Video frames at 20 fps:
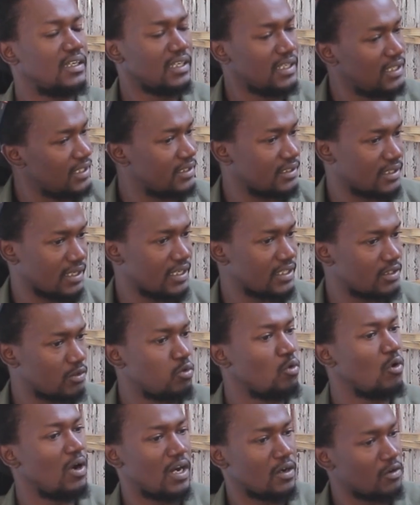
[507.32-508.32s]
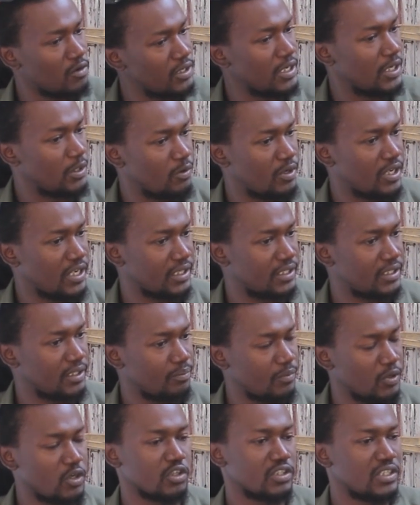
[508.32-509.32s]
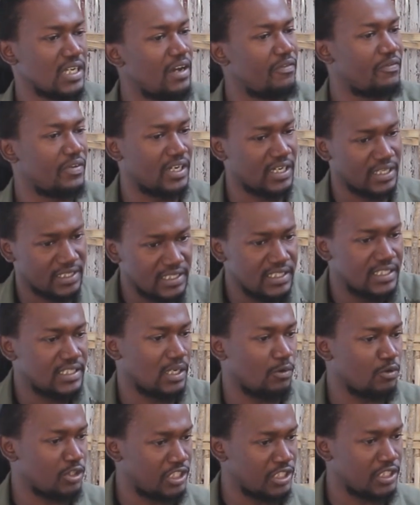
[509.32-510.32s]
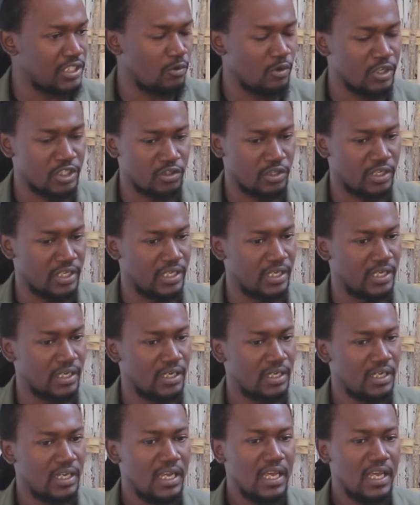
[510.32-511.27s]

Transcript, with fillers: illiterates who are not educated. Because Africa, this is our situation here.